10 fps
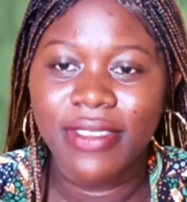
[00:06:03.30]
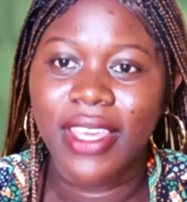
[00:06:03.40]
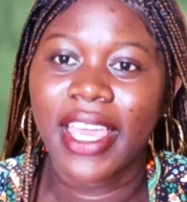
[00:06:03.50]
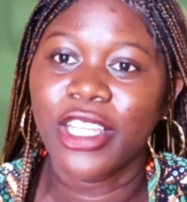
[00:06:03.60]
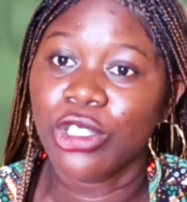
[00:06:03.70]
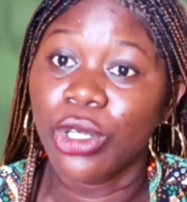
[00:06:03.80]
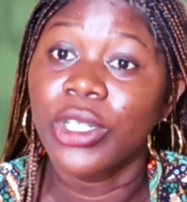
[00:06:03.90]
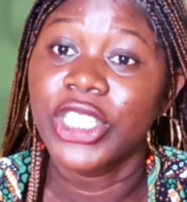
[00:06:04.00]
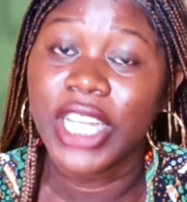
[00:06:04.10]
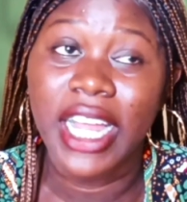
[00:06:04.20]
healthcare
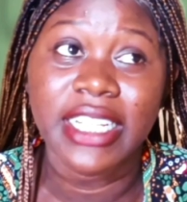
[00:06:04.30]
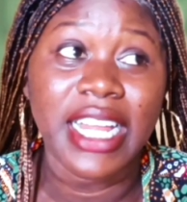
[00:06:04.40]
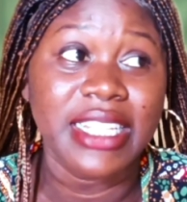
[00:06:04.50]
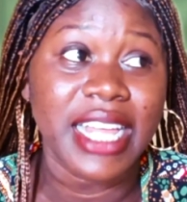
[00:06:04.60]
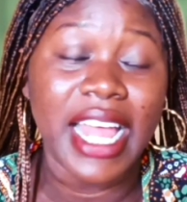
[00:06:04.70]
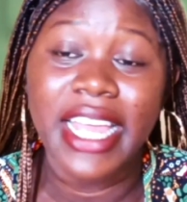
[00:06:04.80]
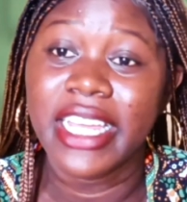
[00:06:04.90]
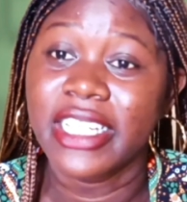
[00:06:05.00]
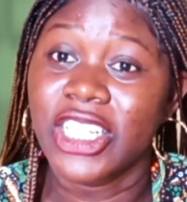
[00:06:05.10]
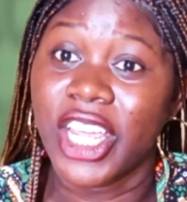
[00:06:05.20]
surcharge, that's
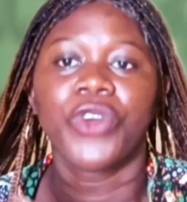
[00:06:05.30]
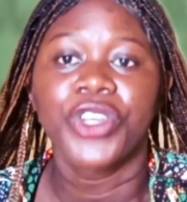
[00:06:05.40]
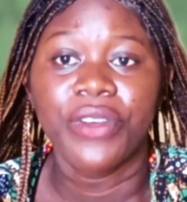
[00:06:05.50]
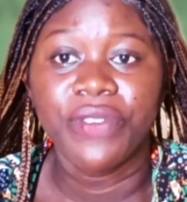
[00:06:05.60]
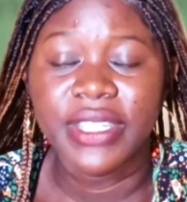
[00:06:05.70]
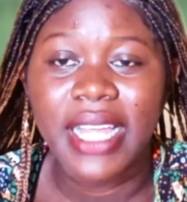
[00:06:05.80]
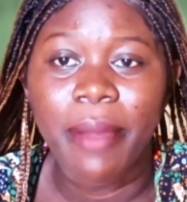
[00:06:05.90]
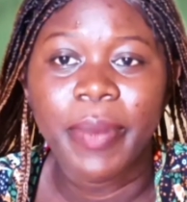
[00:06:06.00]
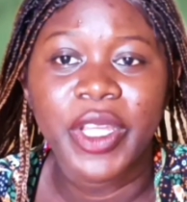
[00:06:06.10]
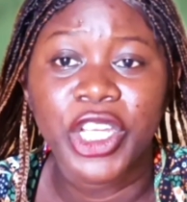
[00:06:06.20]
IHS. For your visa
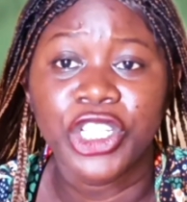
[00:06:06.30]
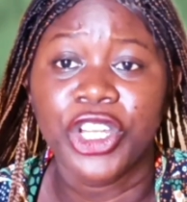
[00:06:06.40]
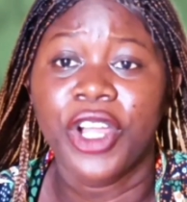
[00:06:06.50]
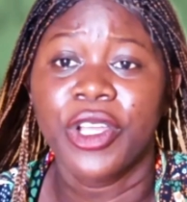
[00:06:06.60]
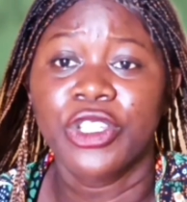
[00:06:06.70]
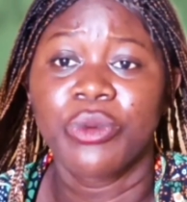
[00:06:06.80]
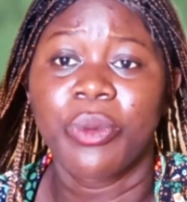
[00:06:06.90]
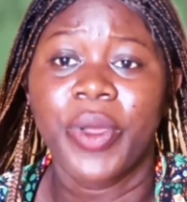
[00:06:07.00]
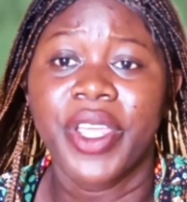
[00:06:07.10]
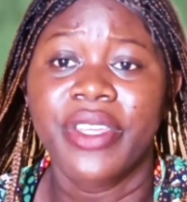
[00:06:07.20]
application, you're going to
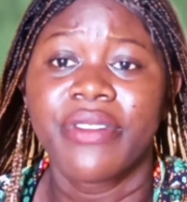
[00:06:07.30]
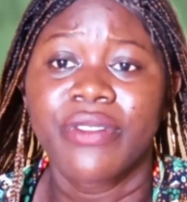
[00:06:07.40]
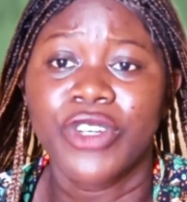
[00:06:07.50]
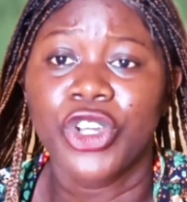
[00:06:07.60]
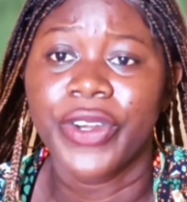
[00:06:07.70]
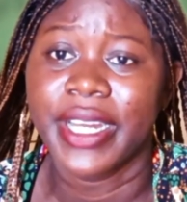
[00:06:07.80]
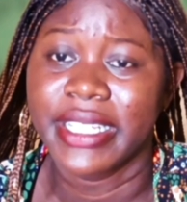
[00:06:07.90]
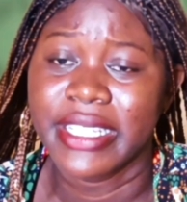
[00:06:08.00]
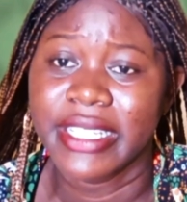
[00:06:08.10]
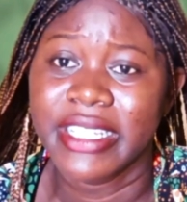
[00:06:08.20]
be paying
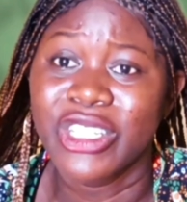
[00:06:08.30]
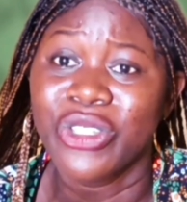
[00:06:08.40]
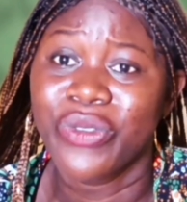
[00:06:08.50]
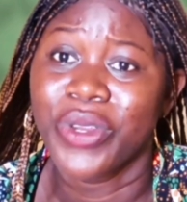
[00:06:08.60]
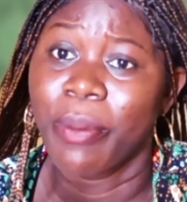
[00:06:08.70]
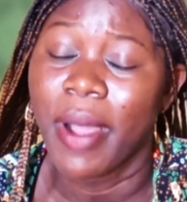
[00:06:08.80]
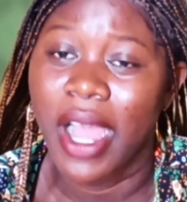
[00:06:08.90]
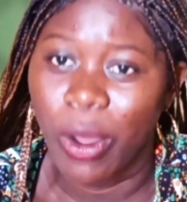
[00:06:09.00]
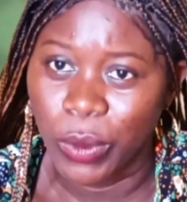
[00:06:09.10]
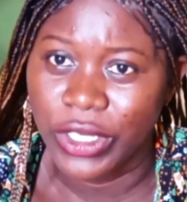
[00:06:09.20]

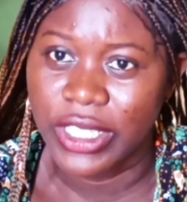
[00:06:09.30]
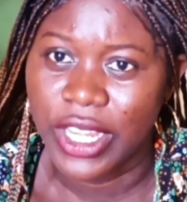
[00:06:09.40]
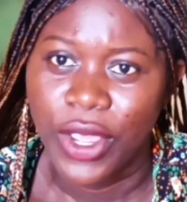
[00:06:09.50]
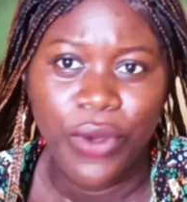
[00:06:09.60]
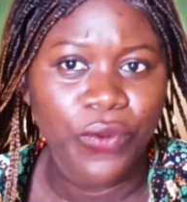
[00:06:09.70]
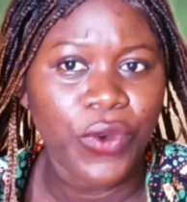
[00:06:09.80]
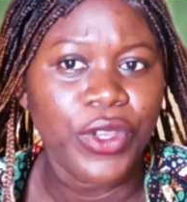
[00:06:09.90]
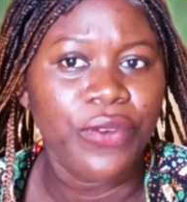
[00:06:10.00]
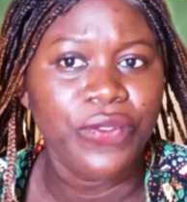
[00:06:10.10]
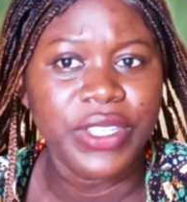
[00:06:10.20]
£363
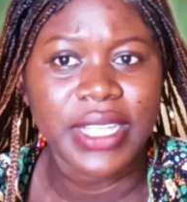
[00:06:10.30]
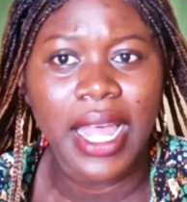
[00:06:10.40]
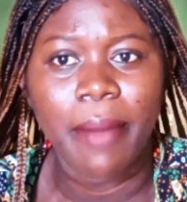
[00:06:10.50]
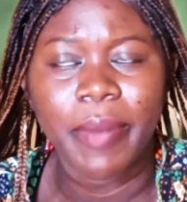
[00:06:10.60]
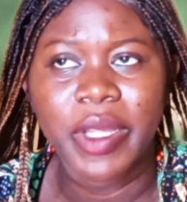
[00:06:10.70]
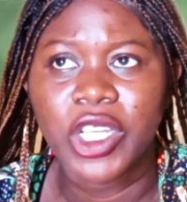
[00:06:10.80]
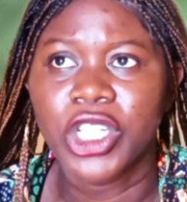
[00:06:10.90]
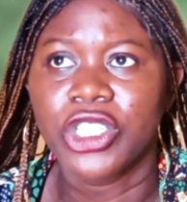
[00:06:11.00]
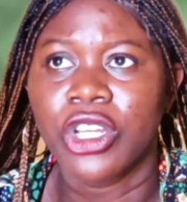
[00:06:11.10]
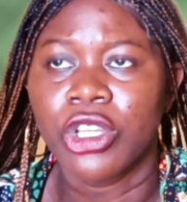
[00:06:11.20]
for your visa
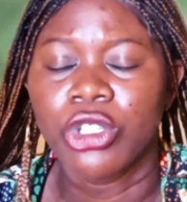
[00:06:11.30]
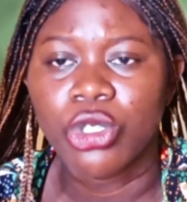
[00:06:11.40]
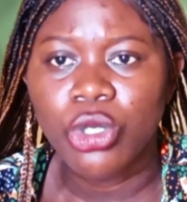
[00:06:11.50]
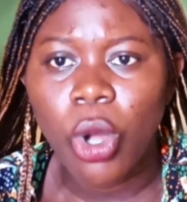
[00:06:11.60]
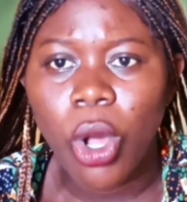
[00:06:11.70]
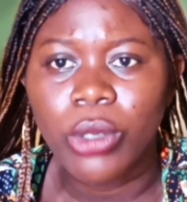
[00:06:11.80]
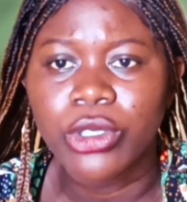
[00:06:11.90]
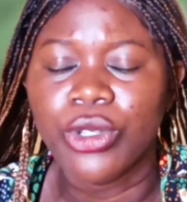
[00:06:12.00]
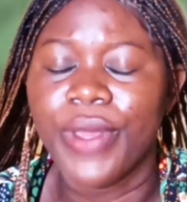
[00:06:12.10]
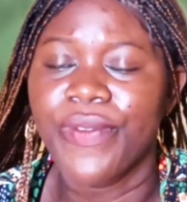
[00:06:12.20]
application. So
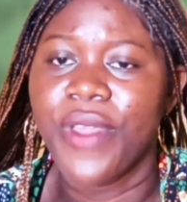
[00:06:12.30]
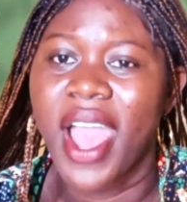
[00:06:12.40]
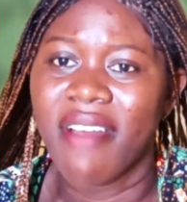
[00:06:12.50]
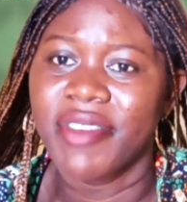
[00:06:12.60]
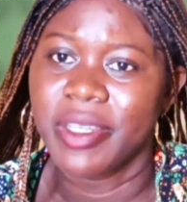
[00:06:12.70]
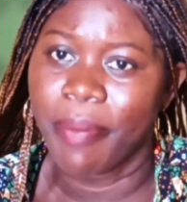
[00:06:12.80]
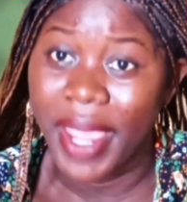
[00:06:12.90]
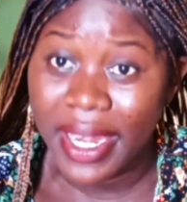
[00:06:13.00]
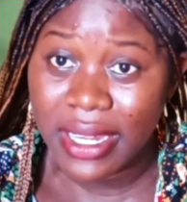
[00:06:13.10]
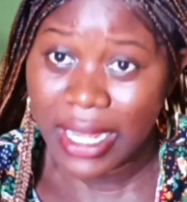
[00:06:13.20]
also, if you have
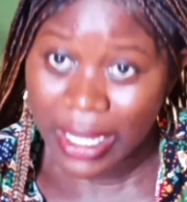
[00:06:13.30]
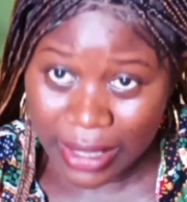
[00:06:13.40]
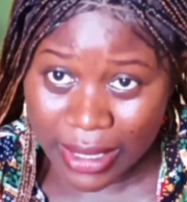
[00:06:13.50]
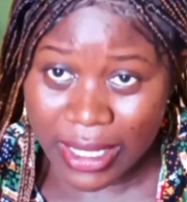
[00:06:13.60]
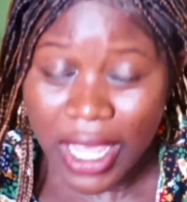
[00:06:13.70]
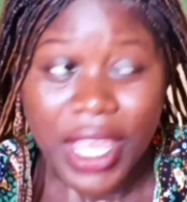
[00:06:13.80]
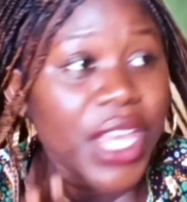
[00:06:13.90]
dependents,